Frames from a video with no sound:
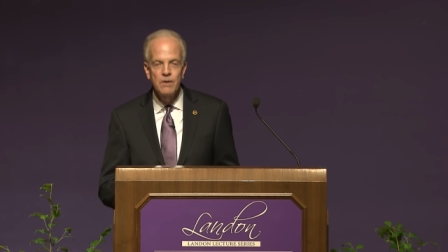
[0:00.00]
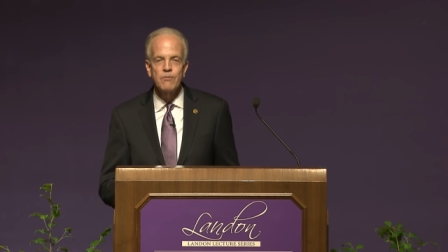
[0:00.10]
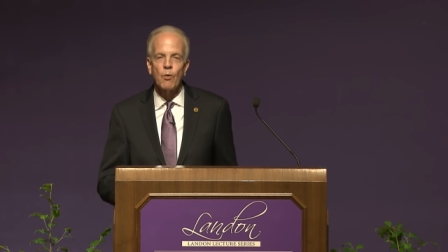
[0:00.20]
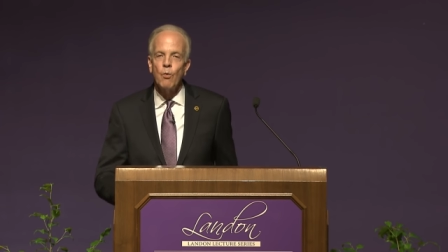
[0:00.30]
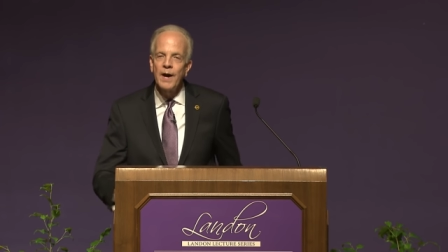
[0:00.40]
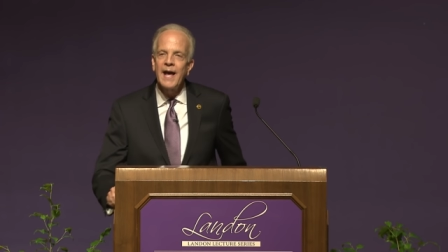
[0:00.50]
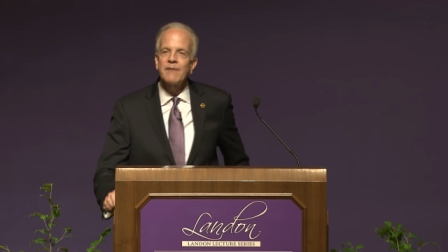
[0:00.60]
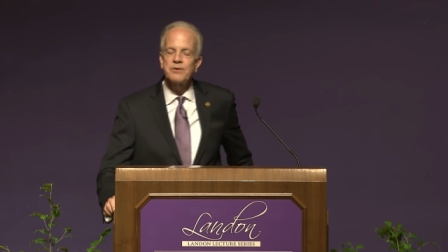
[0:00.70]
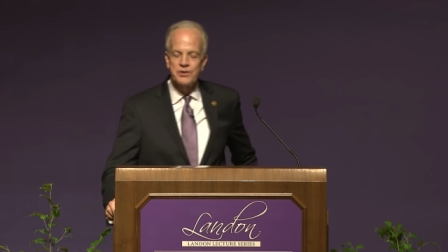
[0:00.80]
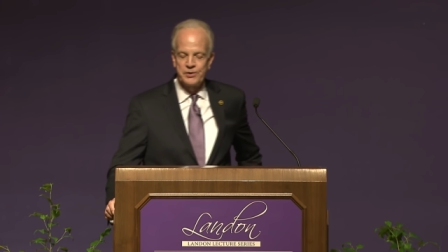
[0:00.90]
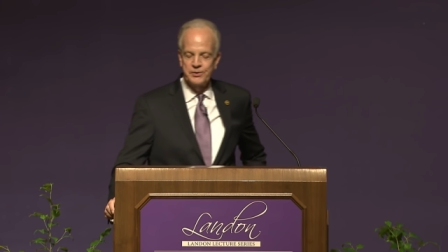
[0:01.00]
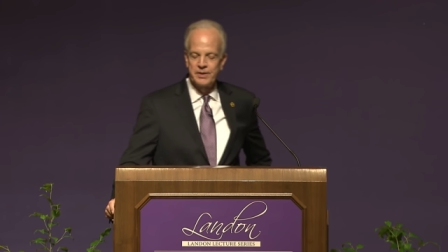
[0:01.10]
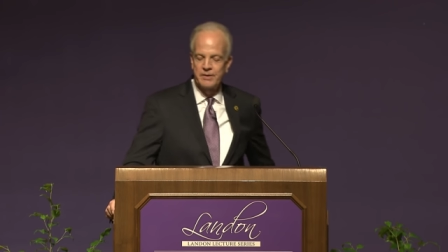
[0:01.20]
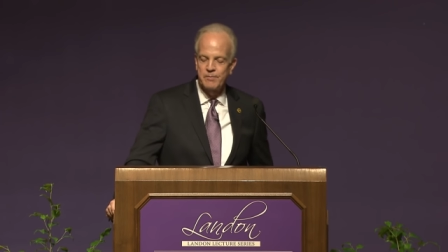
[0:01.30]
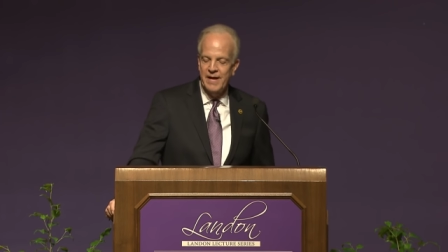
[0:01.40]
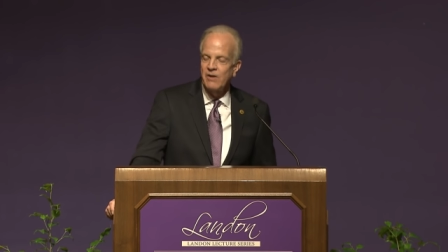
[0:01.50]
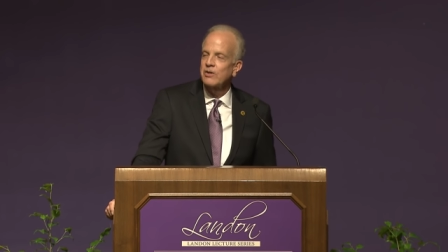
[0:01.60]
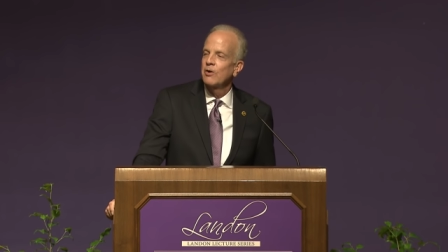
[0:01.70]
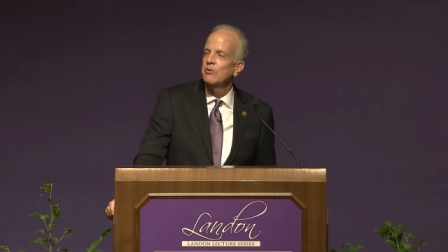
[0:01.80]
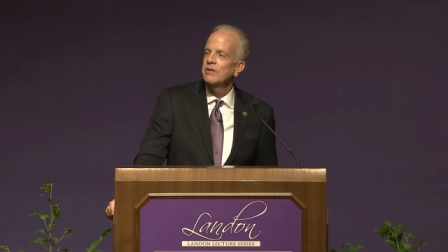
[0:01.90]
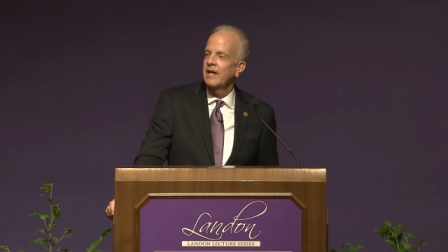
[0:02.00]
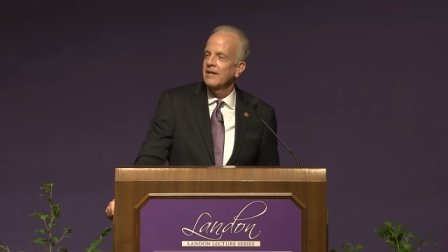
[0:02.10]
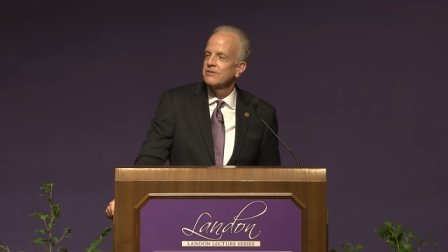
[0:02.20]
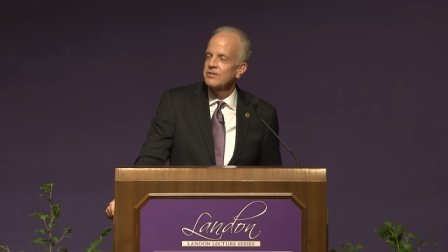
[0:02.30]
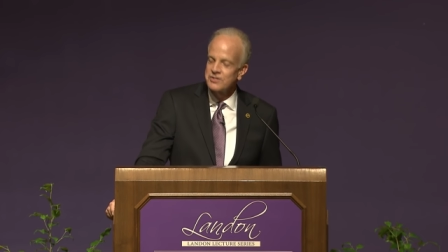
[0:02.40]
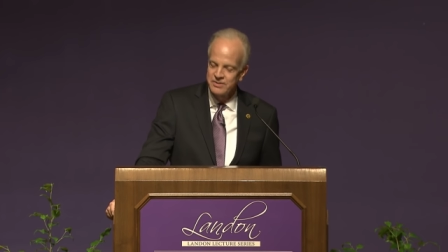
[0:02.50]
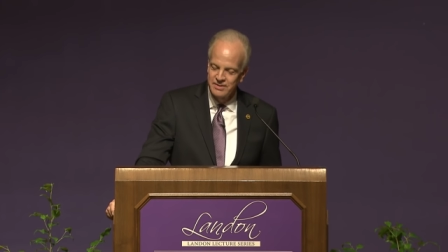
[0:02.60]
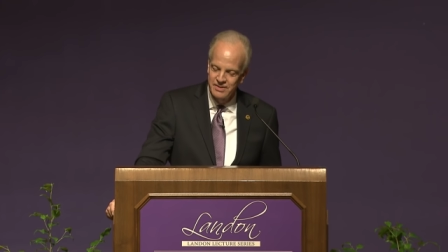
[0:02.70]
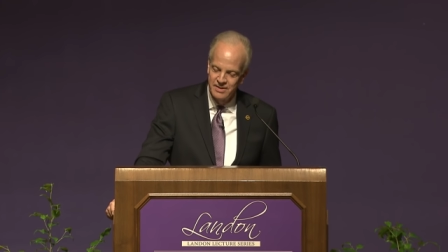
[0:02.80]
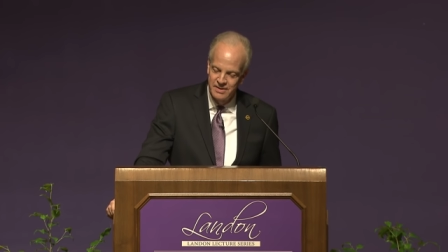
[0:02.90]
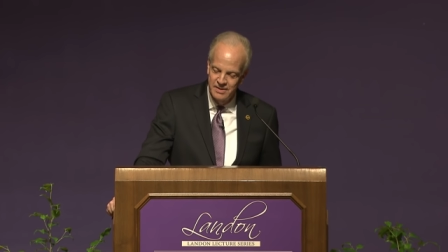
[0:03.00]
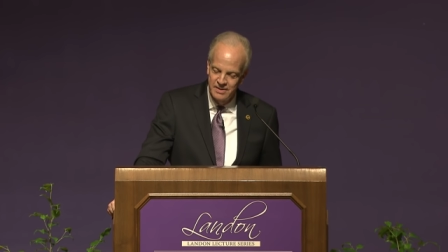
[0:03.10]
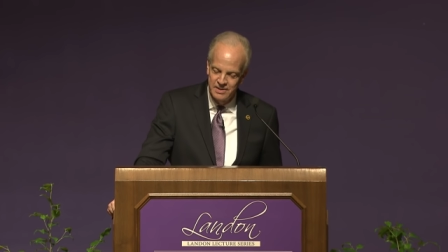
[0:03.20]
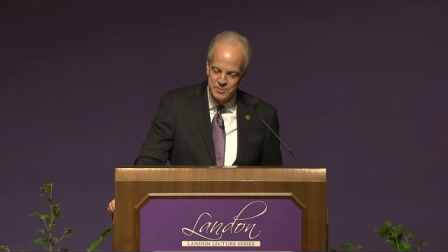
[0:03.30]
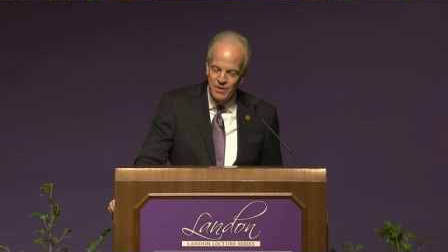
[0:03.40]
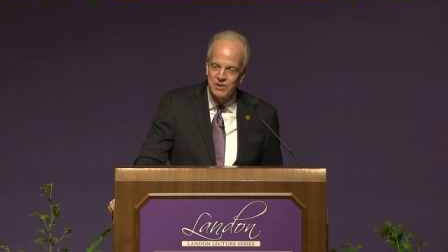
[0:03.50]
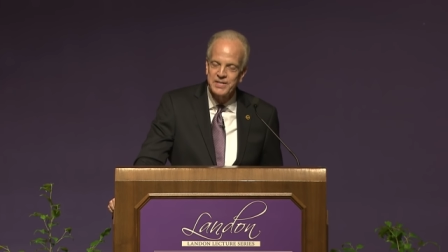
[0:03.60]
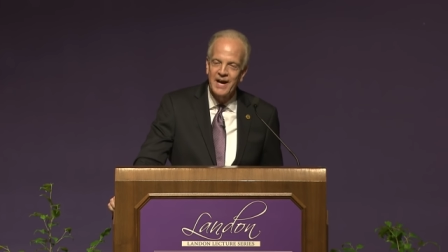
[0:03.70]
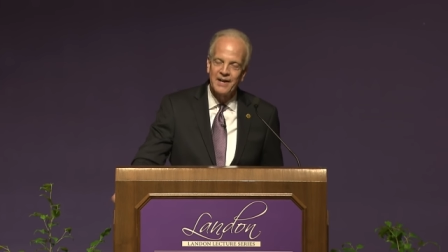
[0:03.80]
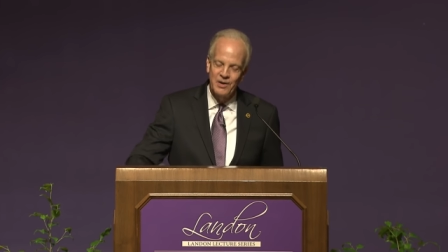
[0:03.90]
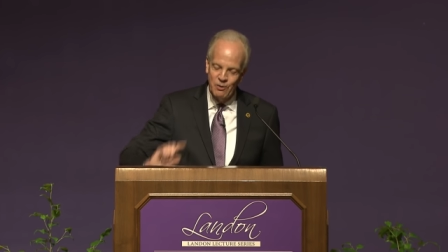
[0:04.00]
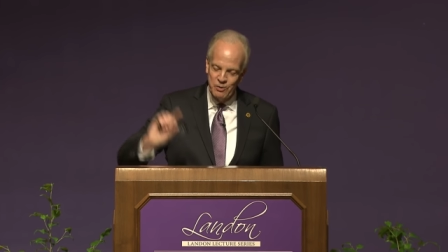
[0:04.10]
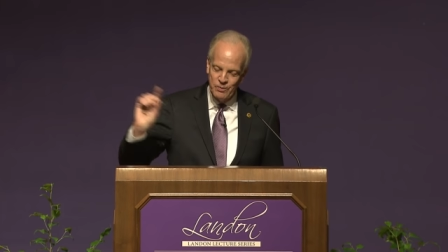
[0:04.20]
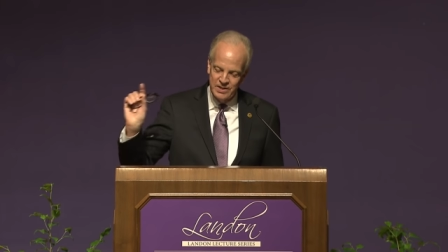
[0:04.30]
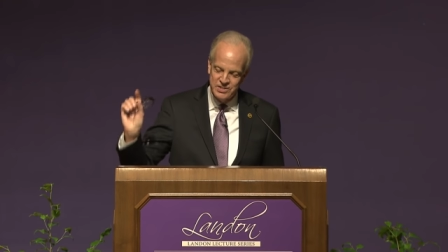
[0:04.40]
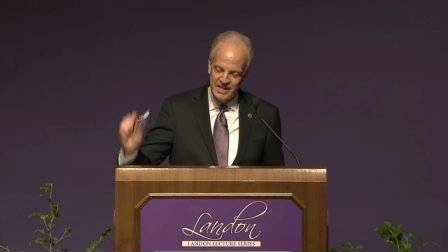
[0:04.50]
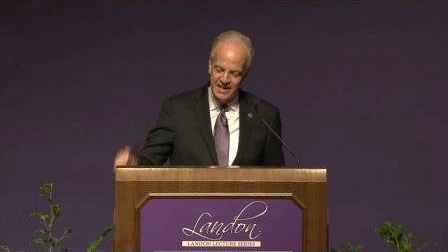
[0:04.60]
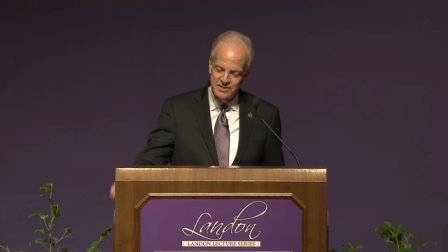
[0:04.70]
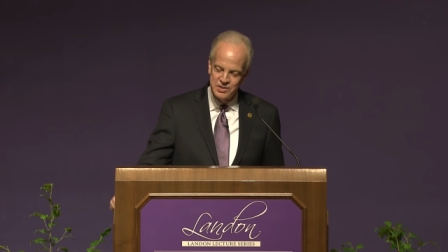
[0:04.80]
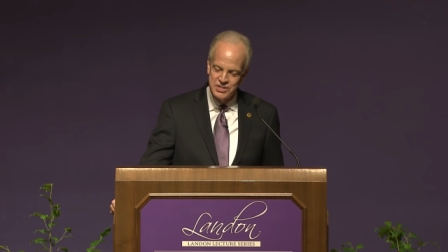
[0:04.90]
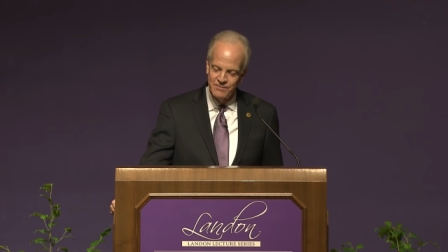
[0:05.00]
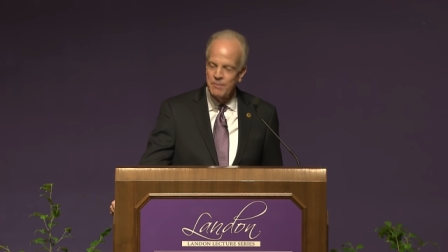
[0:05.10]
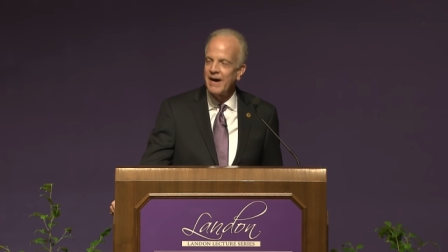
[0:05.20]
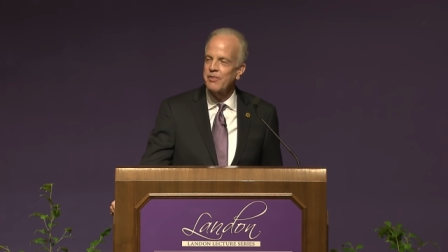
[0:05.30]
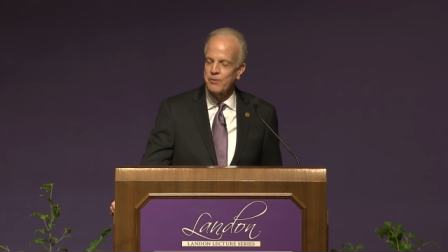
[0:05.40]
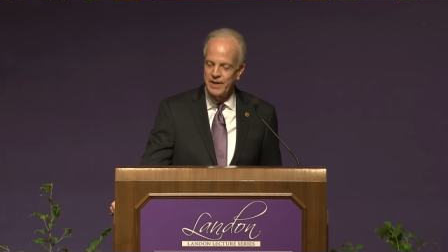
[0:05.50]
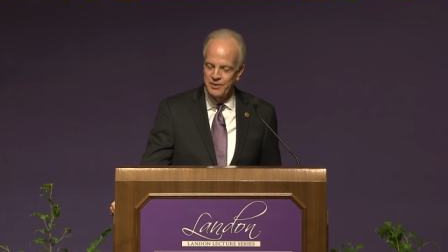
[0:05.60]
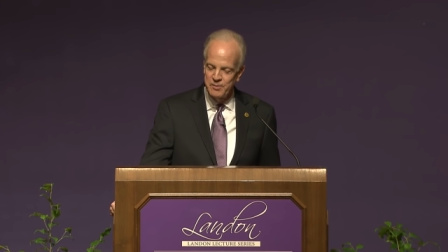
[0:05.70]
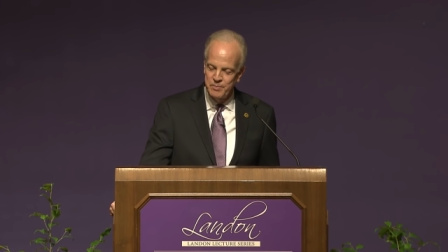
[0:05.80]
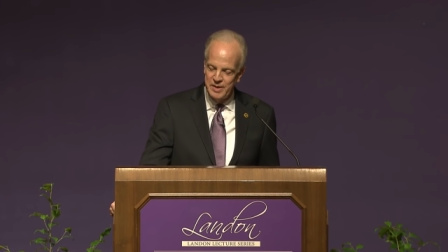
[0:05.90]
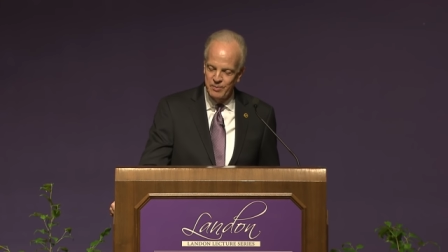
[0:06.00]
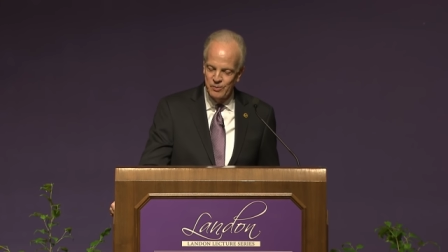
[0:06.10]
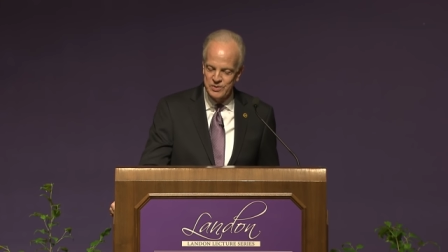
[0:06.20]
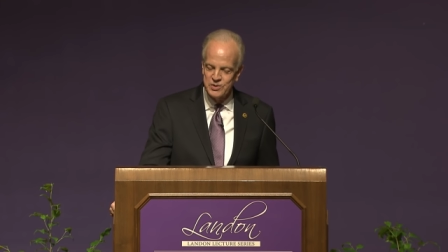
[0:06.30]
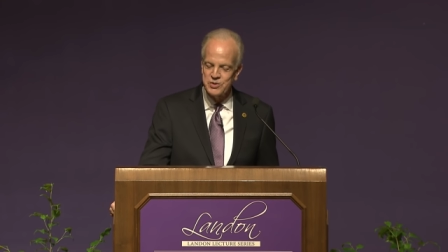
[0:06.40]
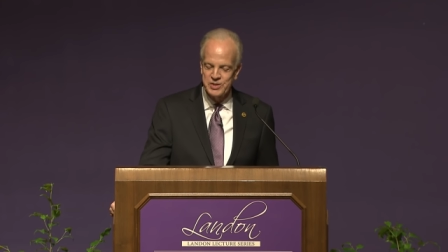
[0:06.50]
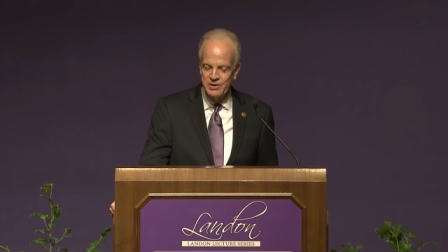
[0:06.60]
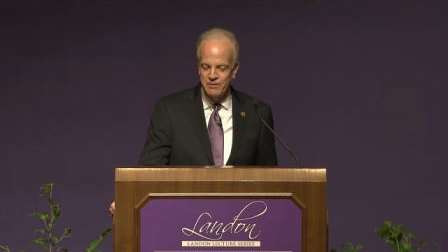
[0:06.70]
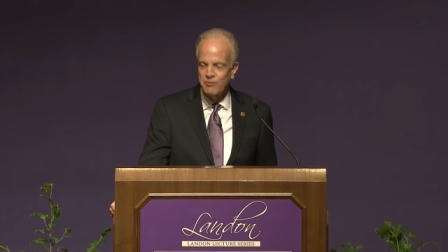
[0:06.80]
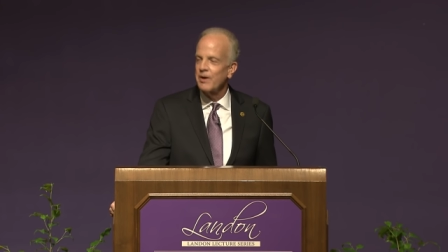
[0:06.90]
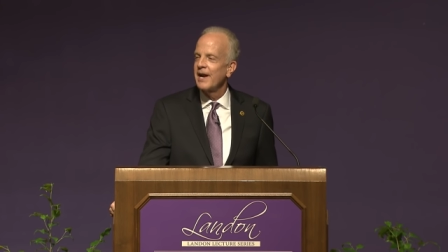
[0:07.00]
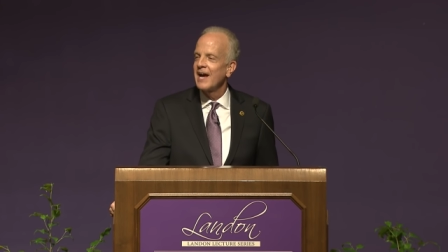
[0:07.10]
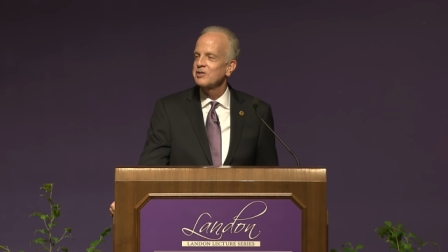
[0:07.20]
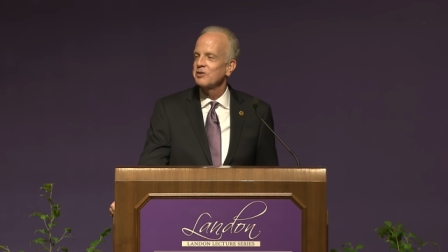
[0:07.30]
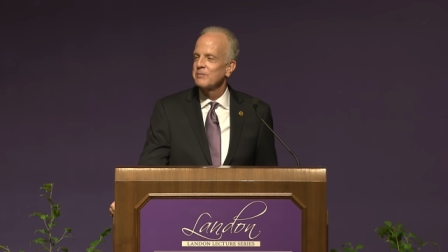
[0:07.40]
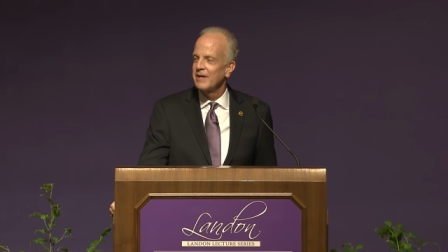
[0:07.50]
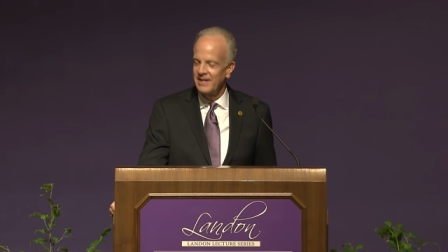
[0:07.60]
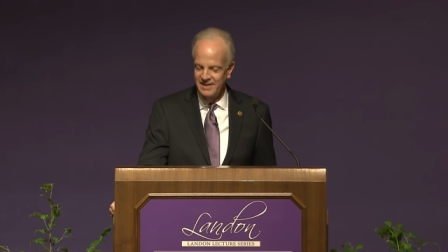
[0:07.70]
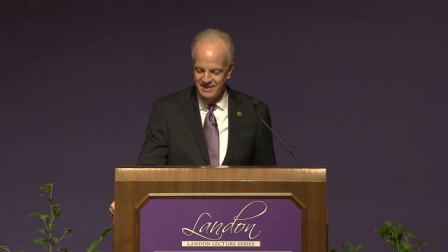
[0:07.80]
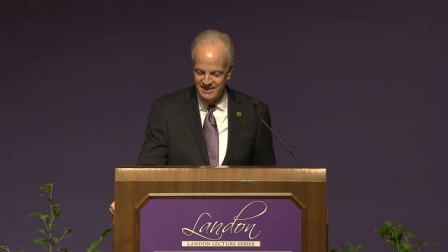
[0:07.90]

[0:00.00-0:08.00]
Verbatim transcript: For one afternoon, Palco, Kansas, a small town in northwest Kansas of about 300 people, was the center for a national debate.